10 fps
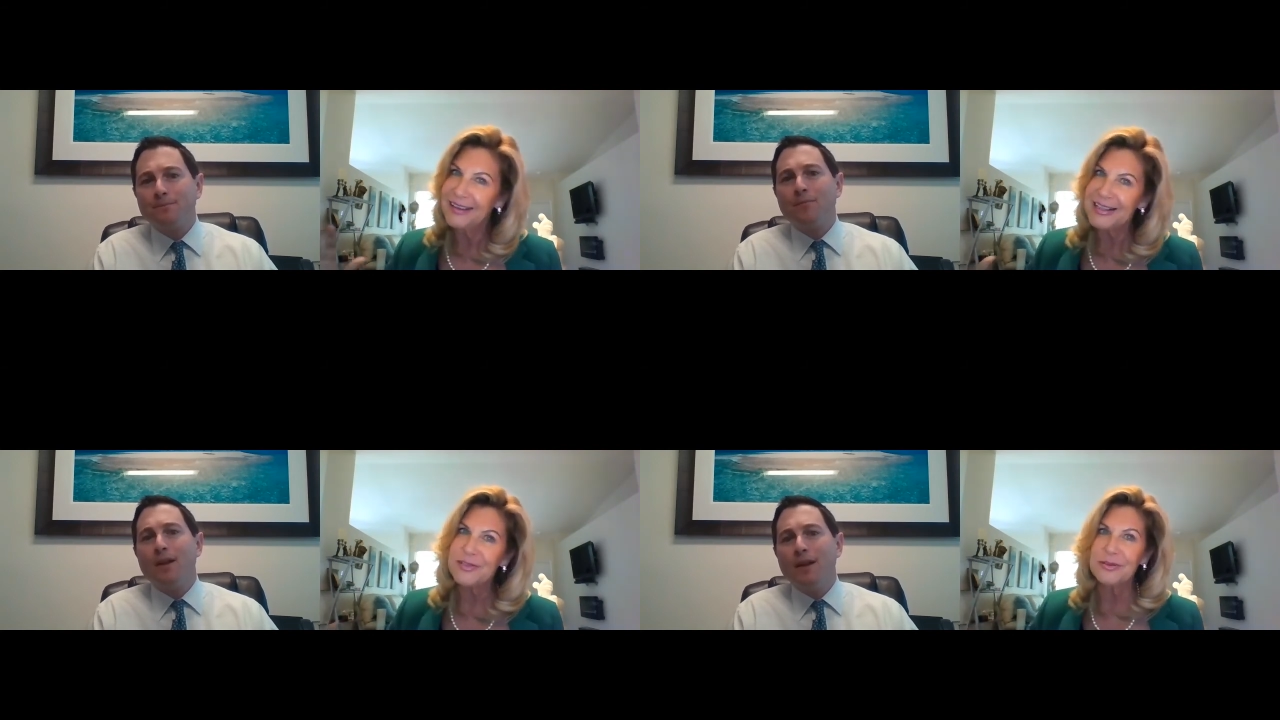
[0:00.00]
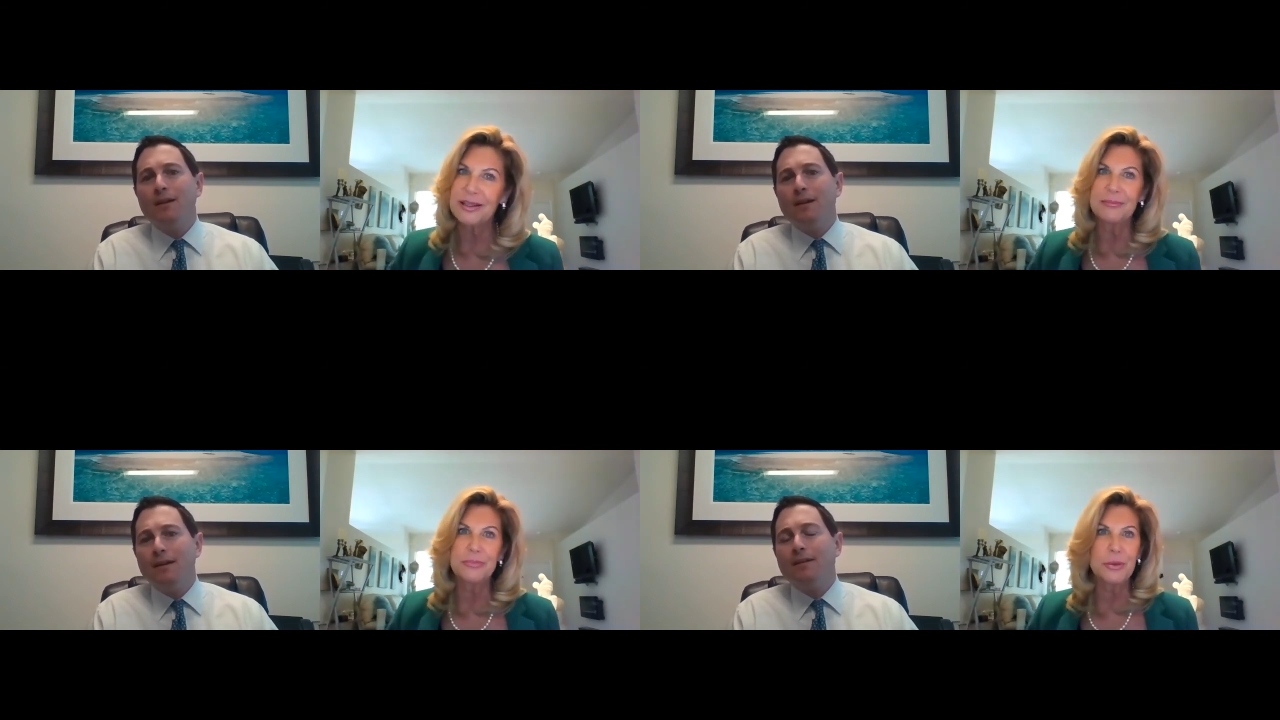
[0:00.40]
Speaker 1: that's
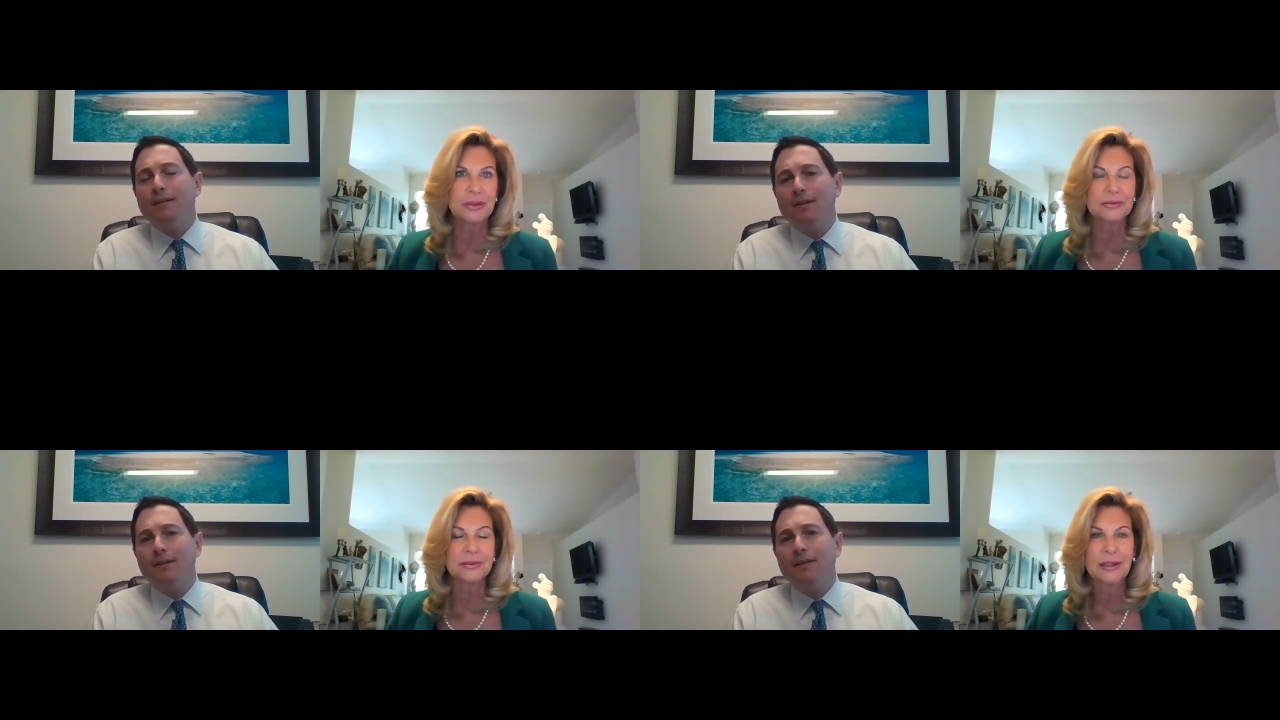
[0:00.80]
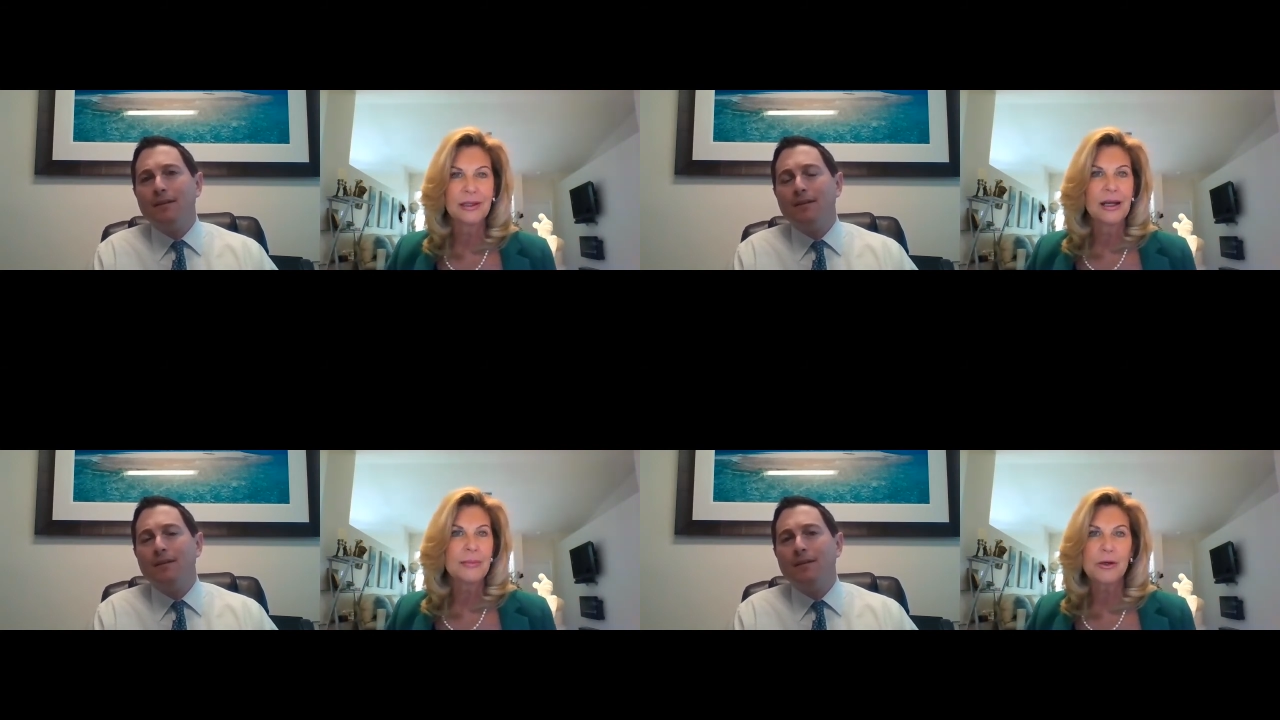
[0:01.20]
really important.
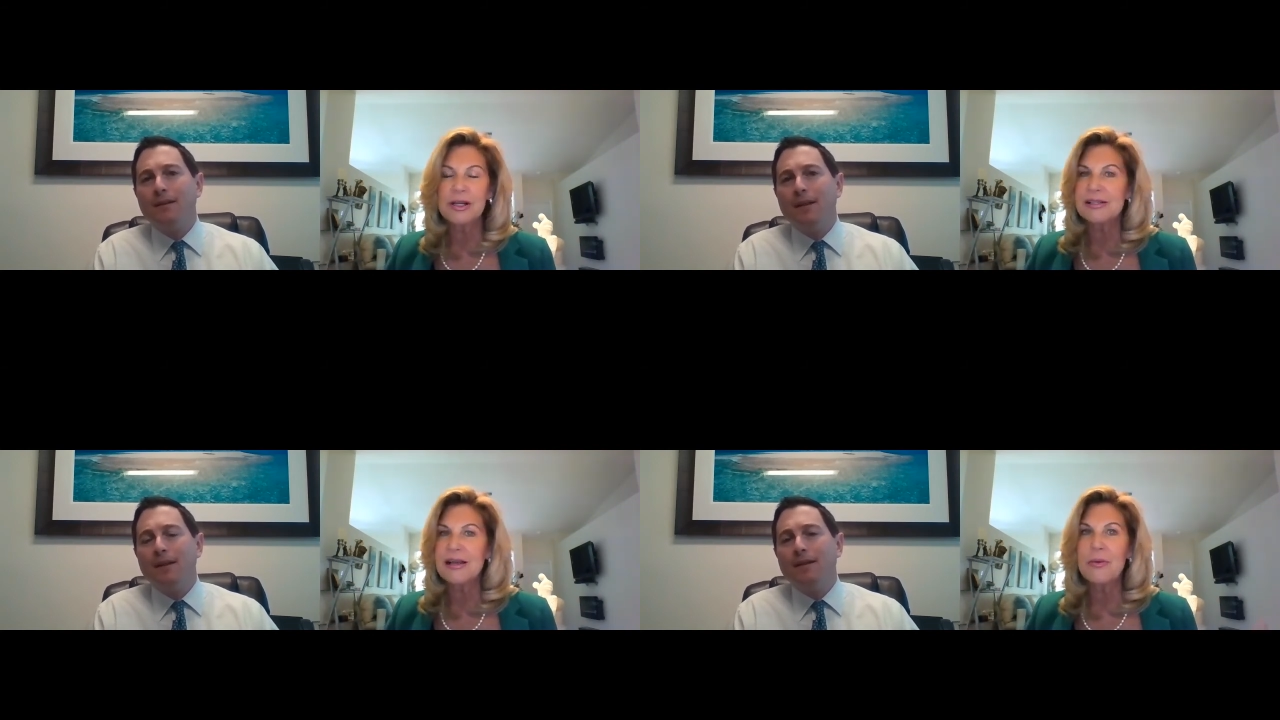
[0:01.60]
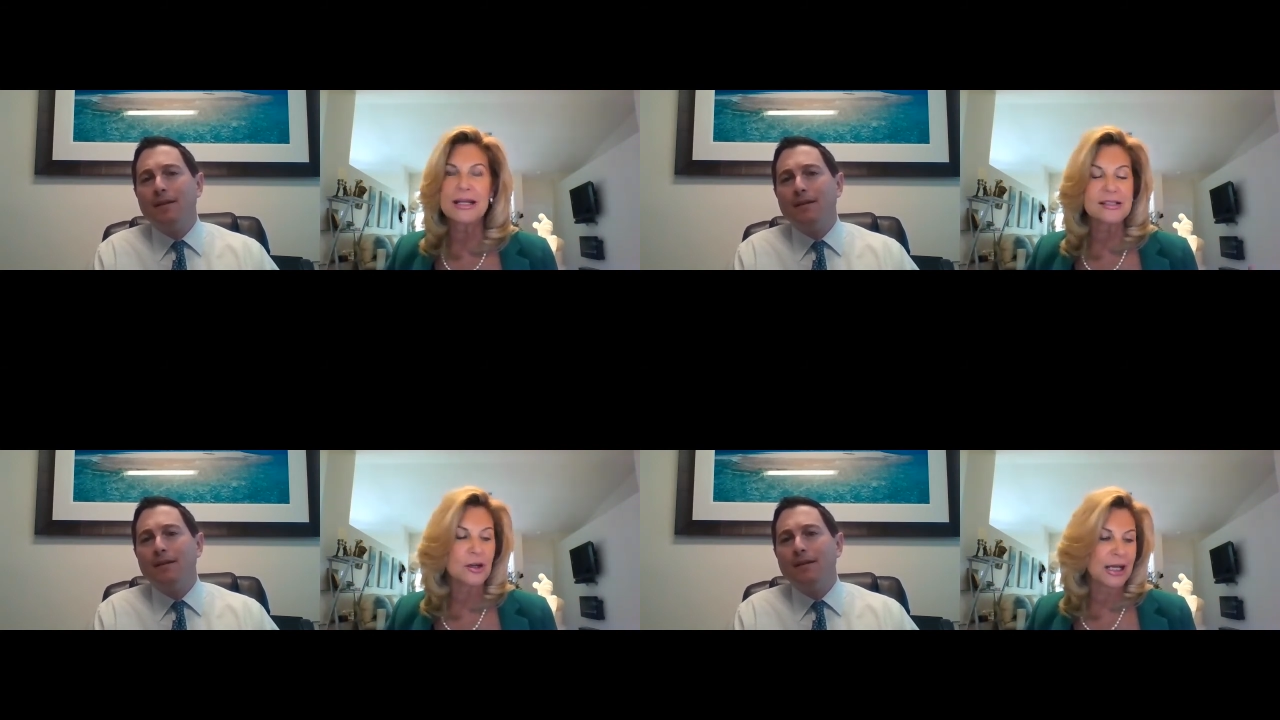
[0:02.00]
But Chris, I want
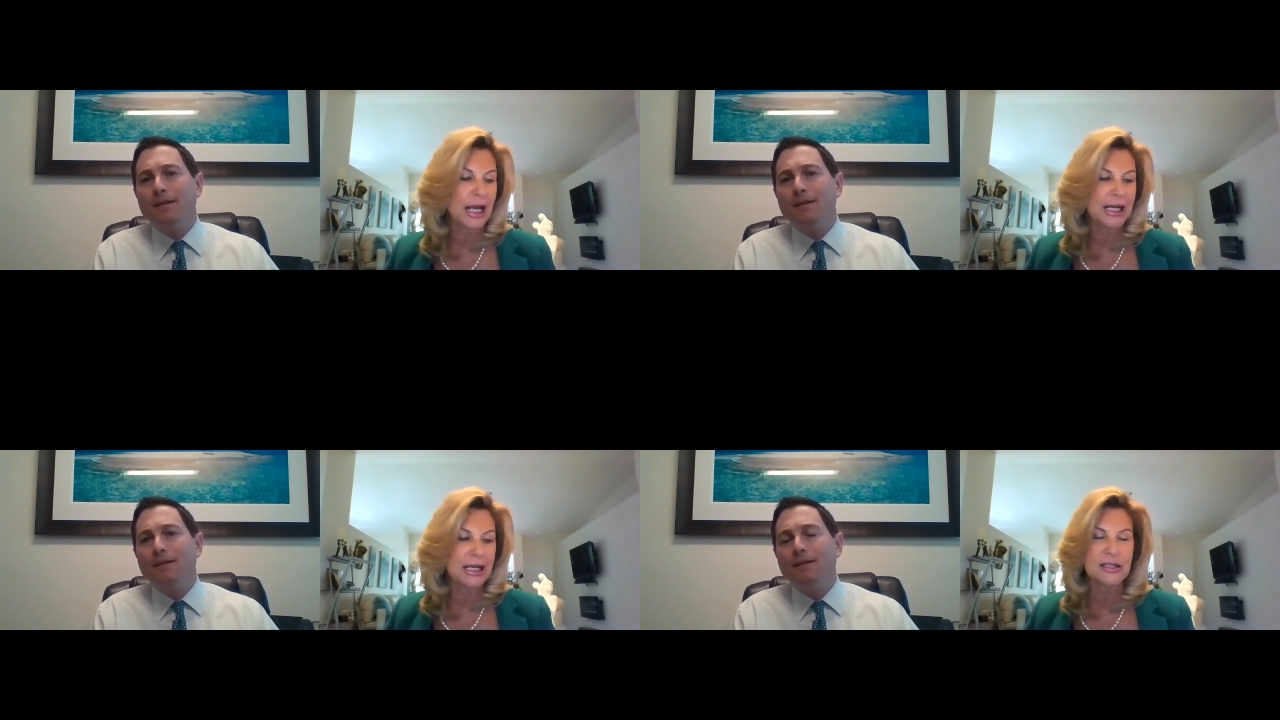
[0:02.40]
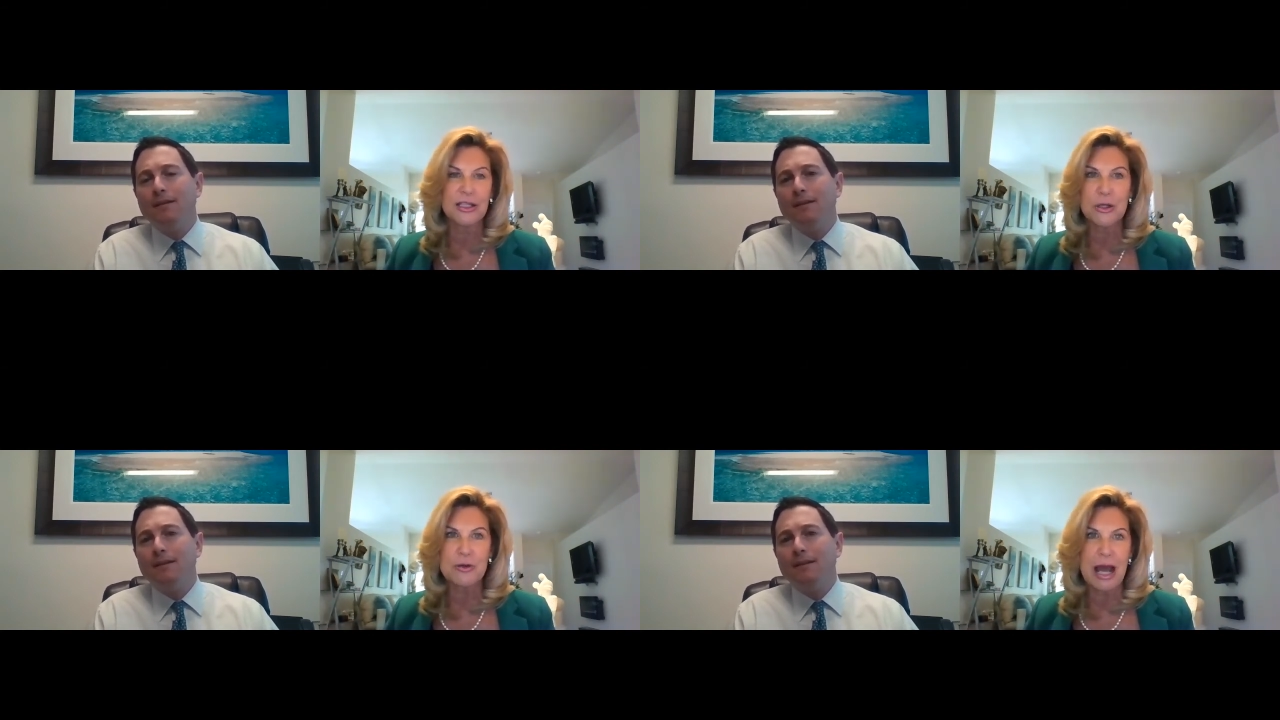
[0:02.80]
to start getting into
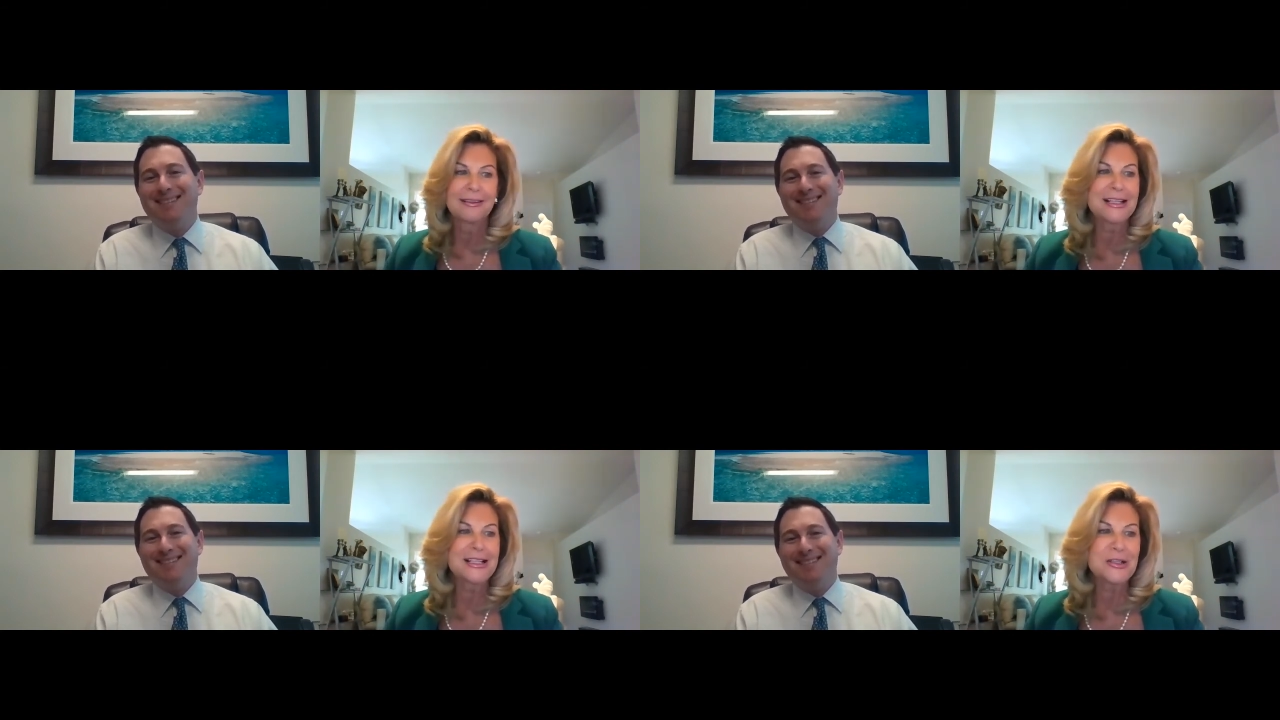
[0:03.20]
you now. Let's